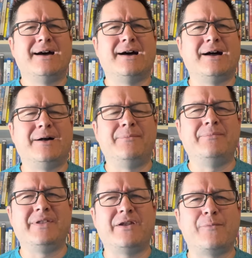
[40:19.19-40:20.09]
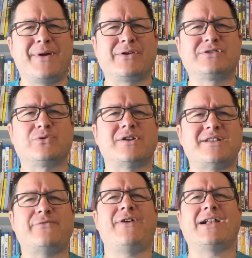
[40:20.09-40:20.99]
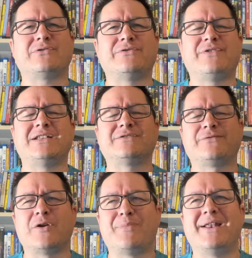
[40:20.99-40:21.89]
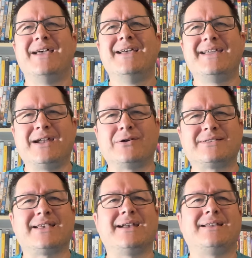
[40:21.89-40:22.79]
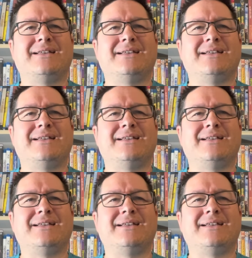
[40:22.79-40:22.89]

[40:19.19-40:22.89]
Um, you know, the parents sort of did factor into Phineas and Ferb, but here it's like,